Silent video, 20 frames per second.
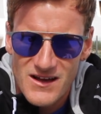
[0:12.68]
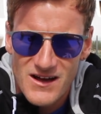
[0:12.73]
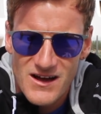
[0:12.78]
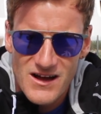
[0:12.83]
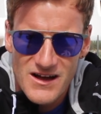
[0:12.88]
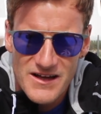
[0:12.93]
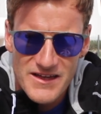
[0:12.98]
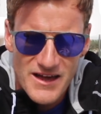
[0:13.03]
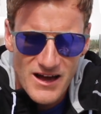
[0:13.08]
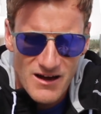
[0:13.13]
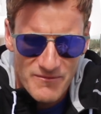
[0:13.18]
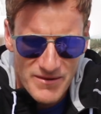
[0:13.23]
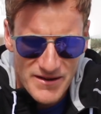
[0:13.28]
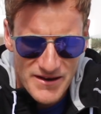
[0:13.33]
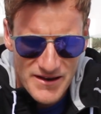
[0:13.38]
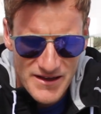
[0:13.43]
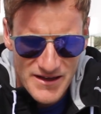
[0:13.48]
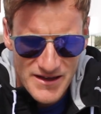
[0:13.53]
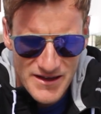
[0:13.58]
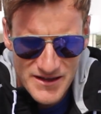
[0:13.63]
Yeah, I've
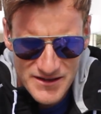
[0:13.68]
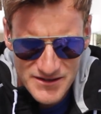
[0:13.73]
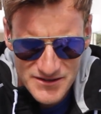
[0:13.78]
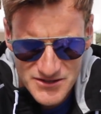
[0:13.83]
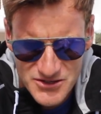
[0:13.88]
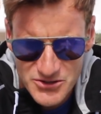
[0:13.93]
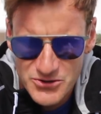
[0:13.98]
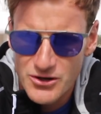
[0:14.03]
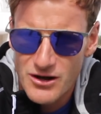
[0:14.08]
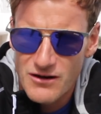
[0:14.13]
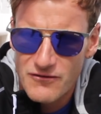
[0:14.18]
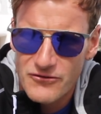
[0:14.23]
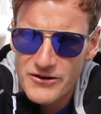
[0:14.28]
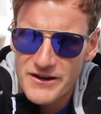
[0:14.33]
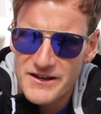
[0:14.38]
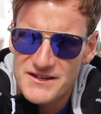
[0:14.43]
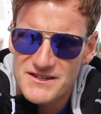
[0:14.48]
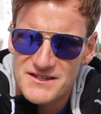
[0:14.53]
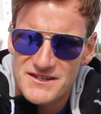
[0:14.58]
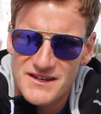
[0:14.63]
been here 2.5
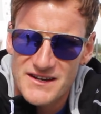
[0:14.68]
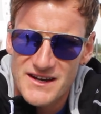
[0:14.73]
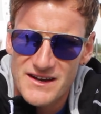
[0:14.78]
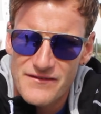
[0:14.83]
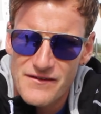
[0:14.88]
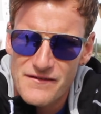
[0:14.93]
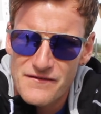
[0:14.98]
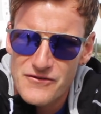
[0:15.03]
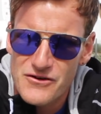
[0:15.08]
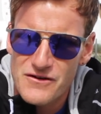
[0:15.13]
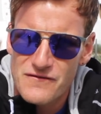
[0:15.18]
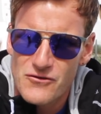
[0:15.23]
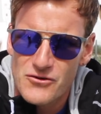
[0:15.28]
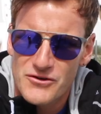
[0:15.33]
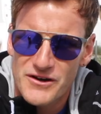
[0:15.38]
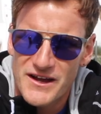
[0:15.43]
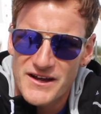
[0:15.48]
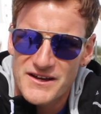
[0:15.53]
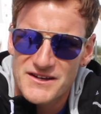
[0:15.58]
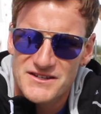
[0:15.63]
weeks, another 3 or
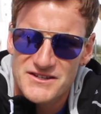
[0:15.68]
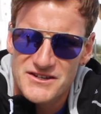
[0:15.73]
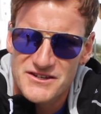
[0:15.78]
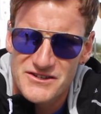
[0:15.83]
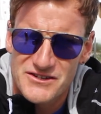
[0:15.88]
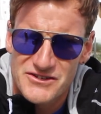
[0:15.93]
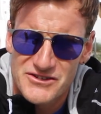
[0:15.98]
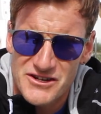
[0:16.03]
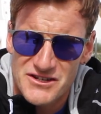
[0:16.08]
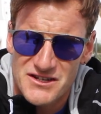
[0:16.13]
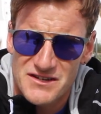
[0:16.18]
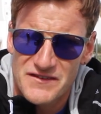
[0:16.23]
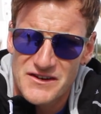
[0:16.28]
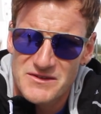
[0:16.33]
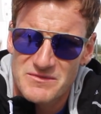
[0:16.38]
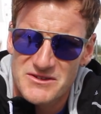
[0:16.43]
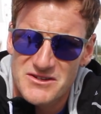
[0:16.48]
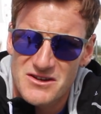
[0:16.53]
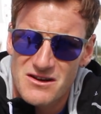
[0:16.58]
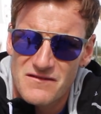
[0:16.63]
4 days just to
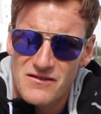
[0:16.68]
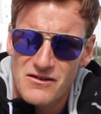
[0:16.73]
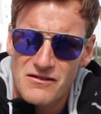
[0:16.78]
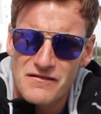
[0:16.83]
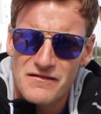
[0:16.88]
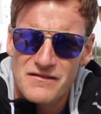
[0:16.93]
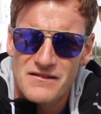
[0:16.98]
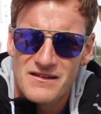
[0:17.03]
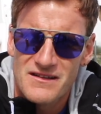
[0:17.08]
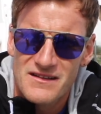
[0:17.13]
finish myself off.